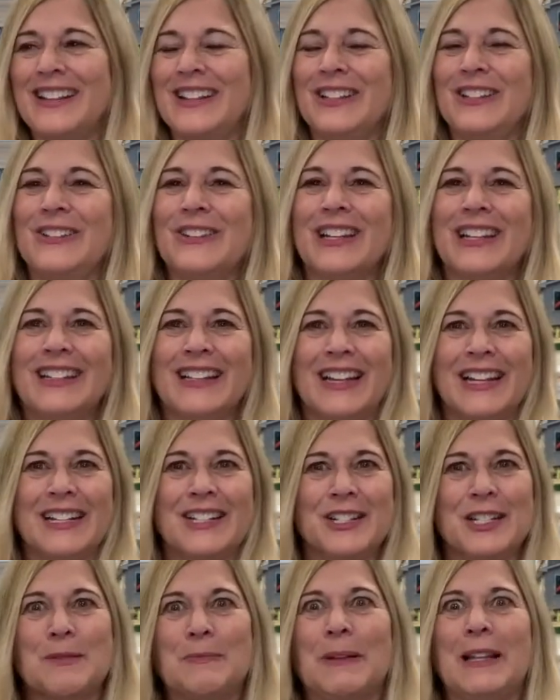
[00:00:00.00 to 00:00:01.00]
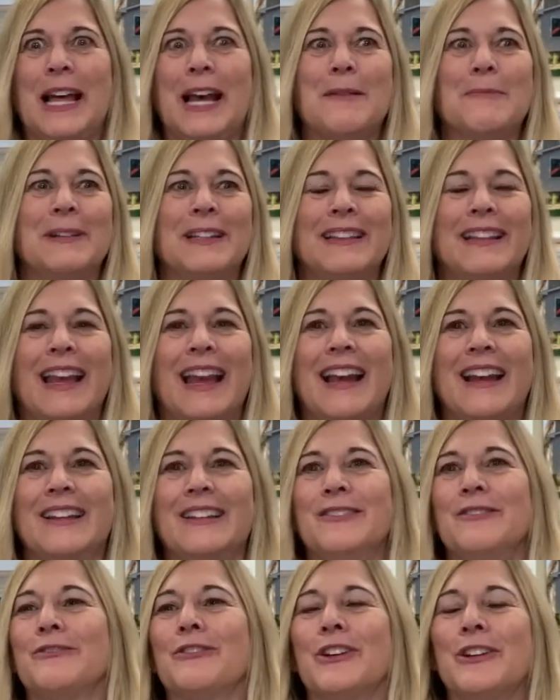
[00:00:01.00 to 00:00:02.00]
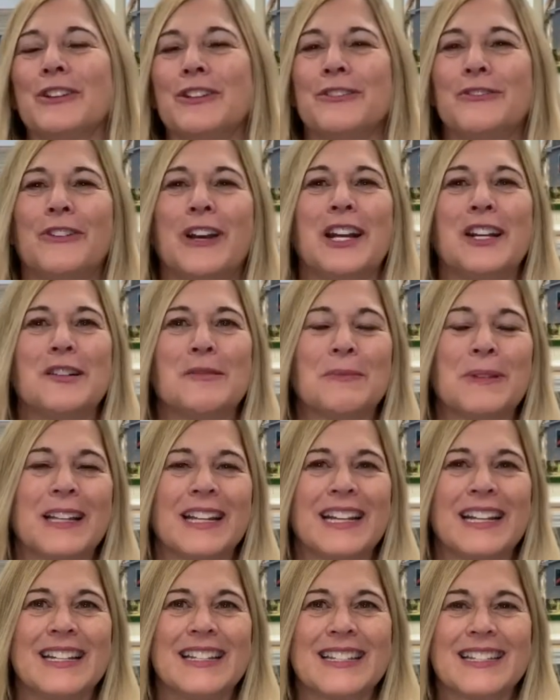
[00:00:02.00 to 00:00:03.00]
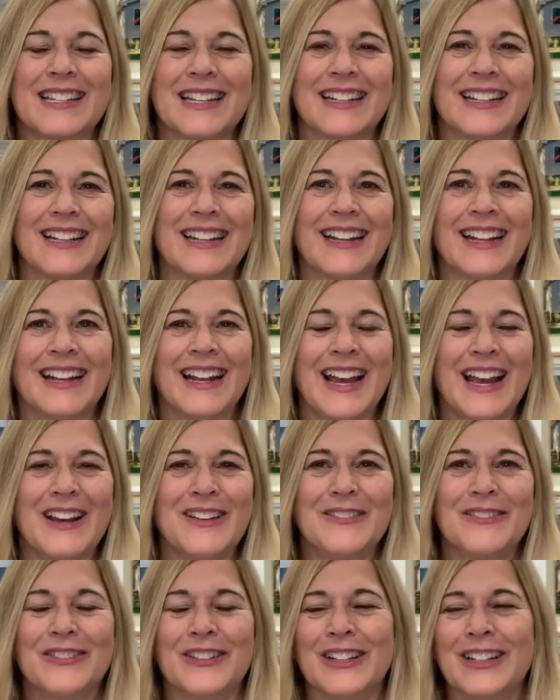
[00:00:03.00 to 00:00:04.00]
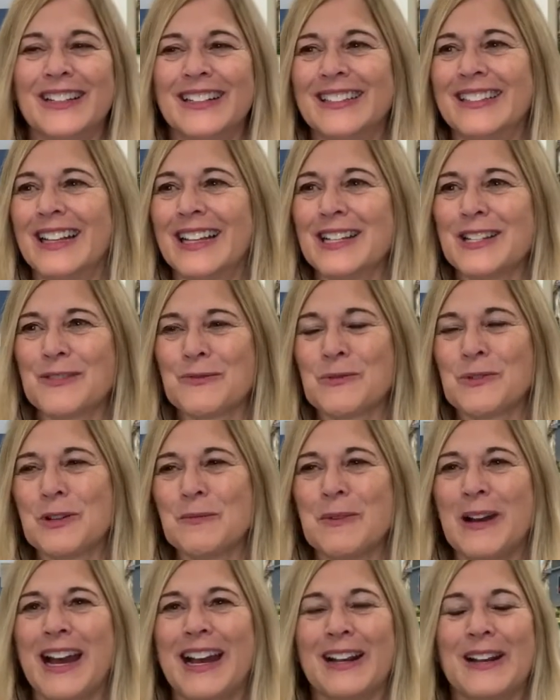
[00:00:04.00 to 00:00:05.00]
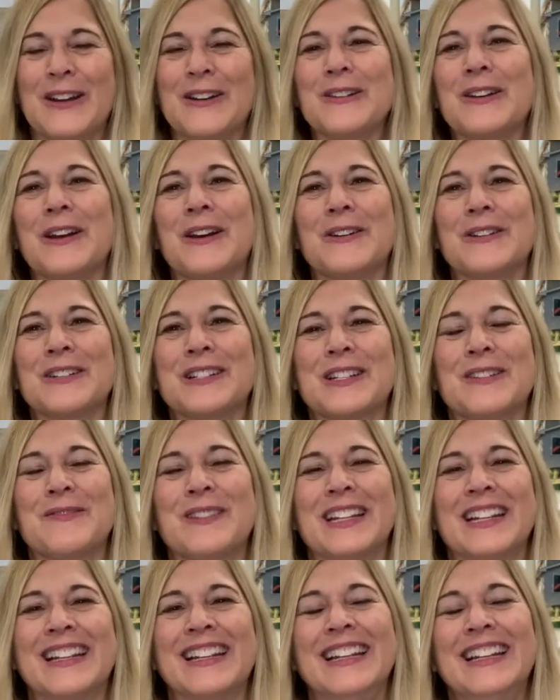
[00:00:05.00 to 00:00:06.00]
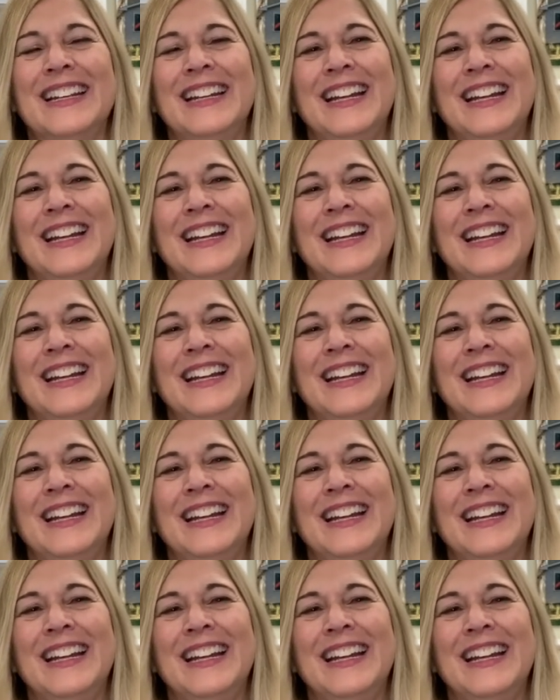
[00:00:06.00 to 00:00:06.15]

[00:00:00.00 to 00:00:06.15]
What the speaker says: That you can like just plop in that in front of the fireplace and have a nice warm hot cocoa or something.